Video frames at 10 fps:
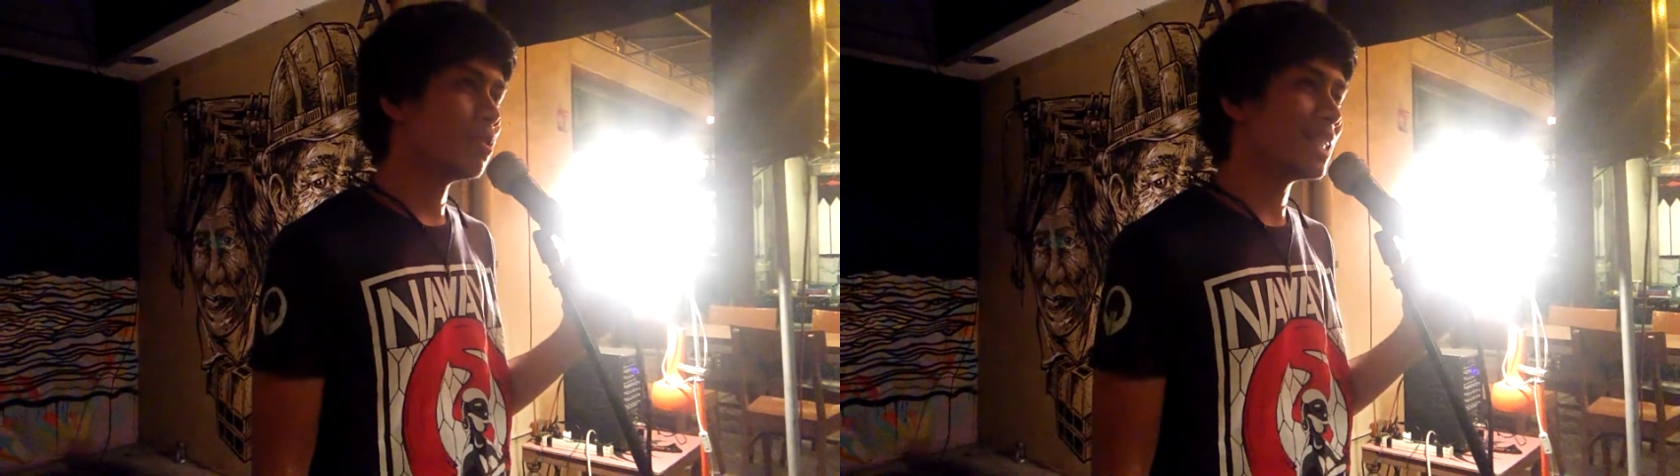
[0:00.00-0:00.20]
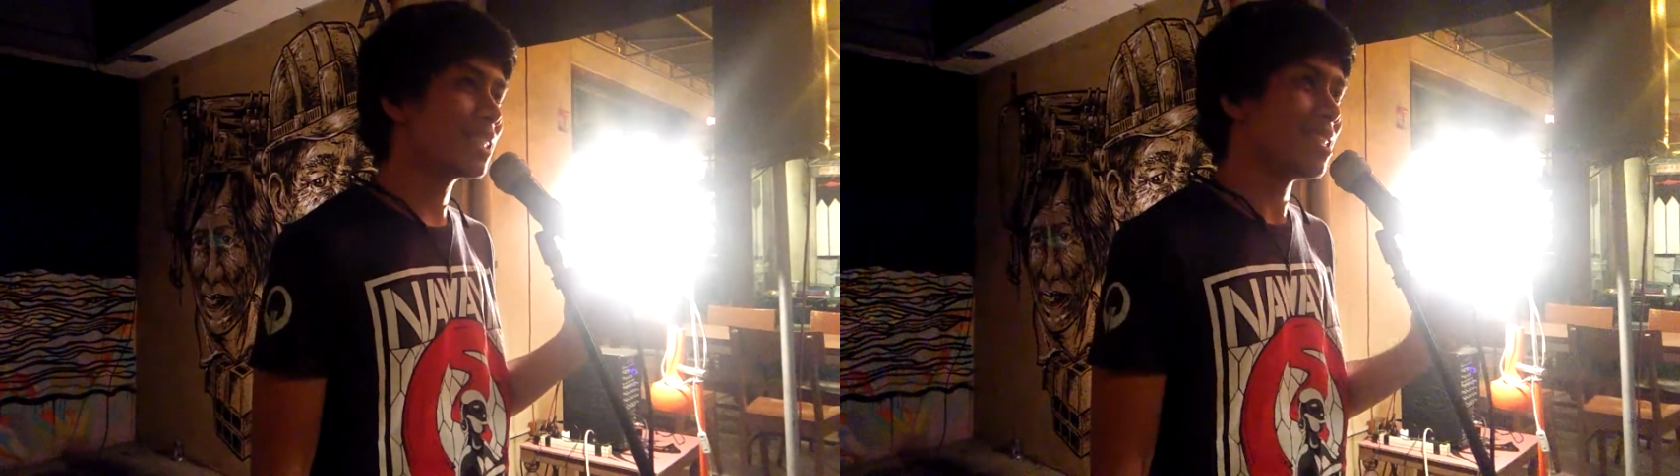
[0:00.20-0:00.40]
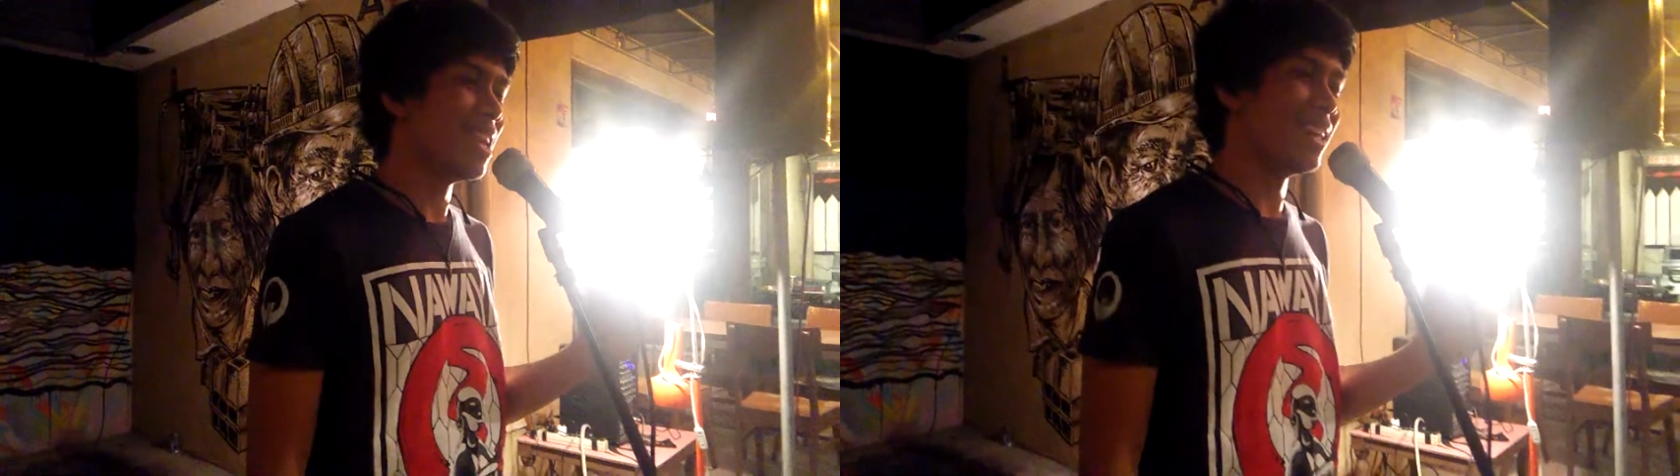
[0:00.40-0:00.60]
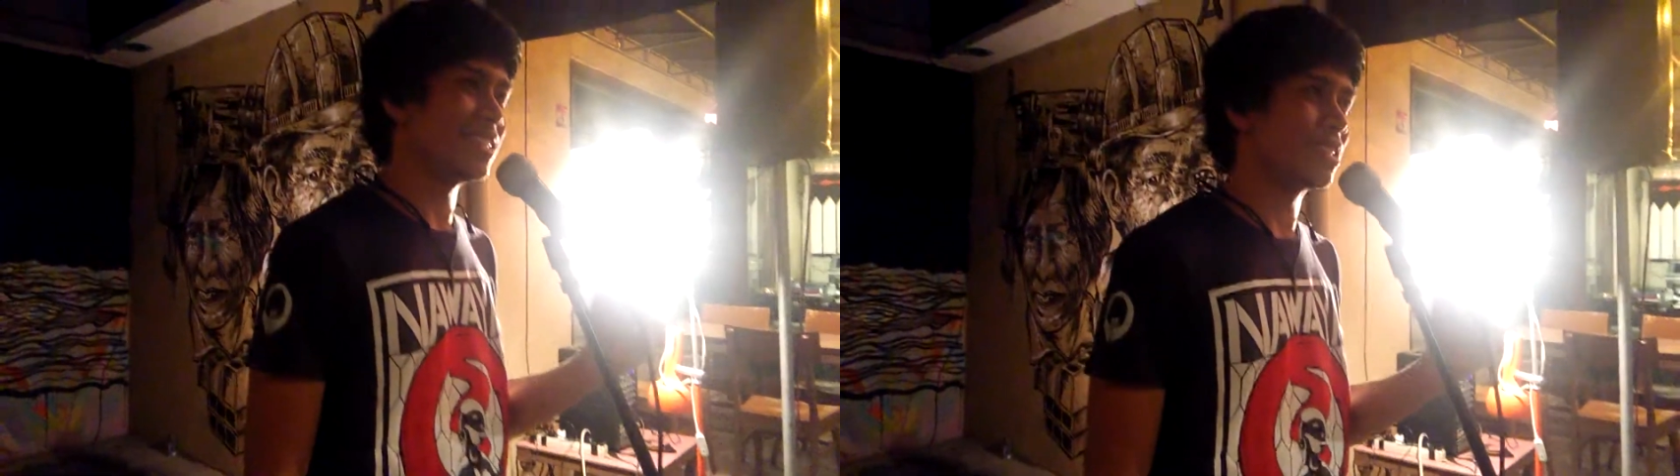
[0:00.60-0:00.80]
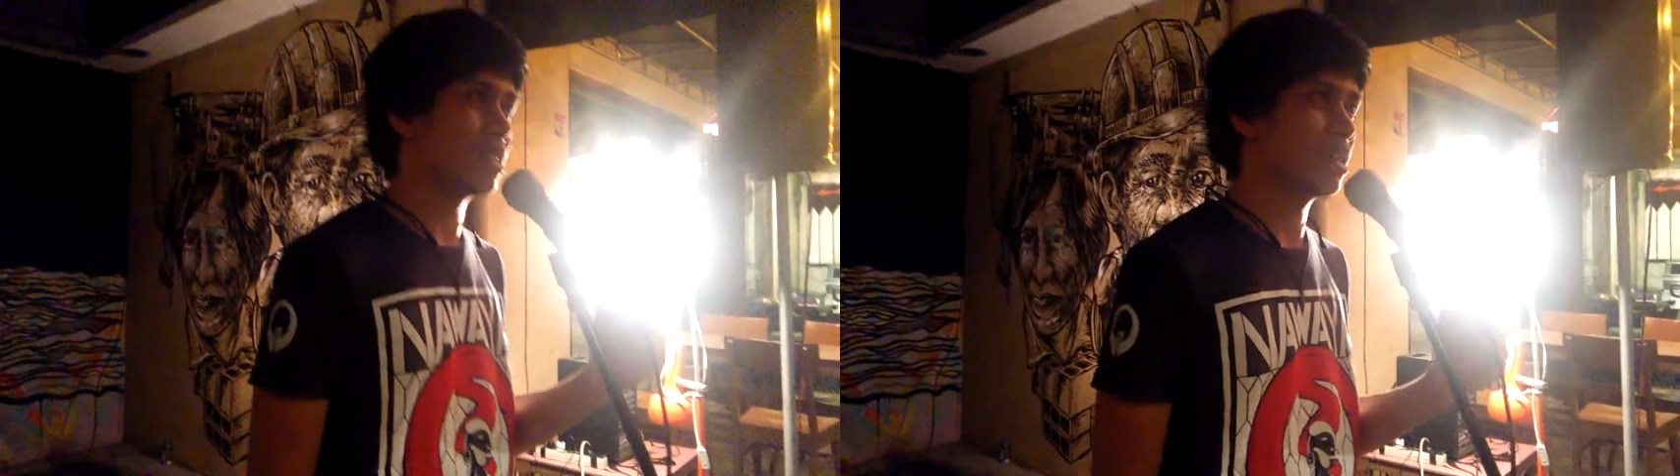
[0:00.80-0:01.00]
minutes
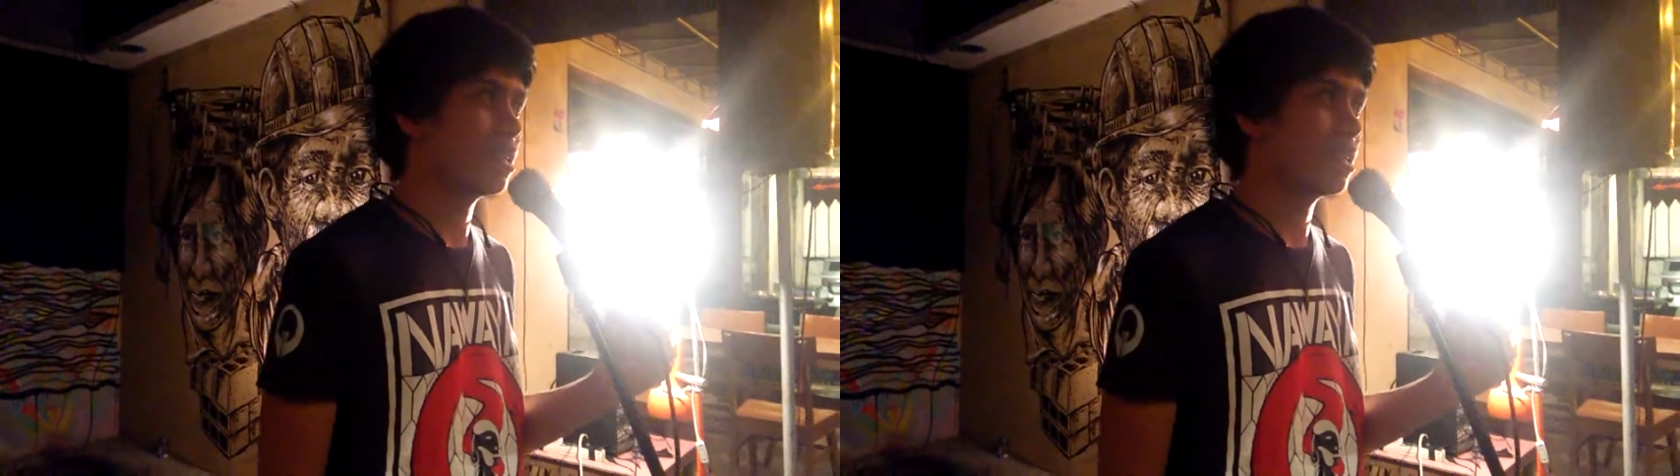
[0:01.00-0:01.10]
late.